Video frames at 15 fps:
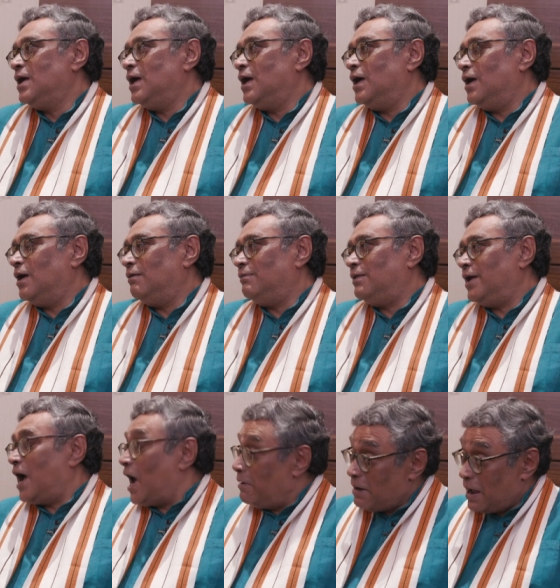
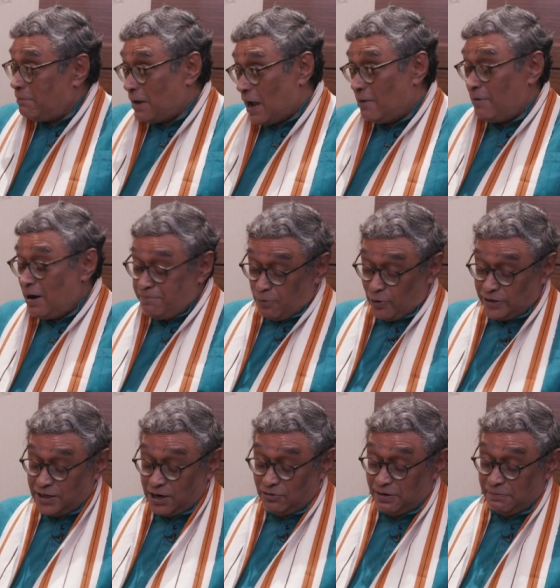I might
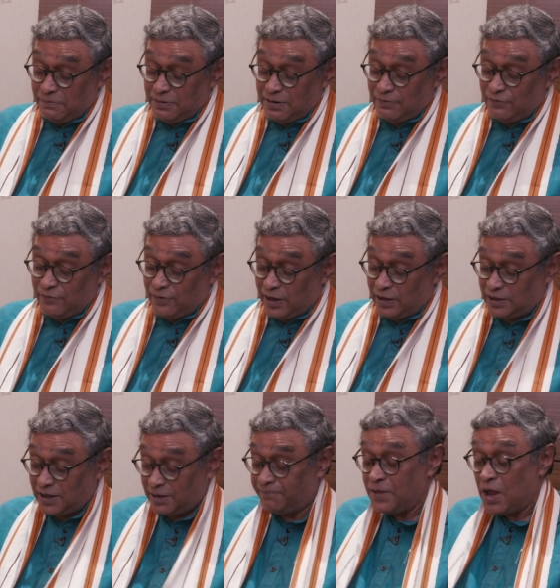point out another
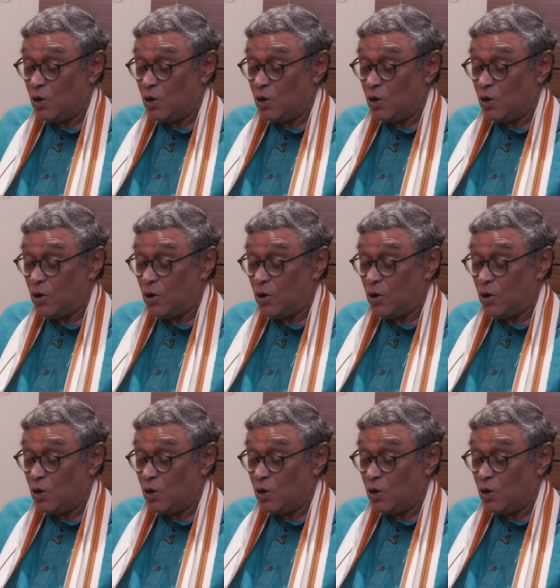thing.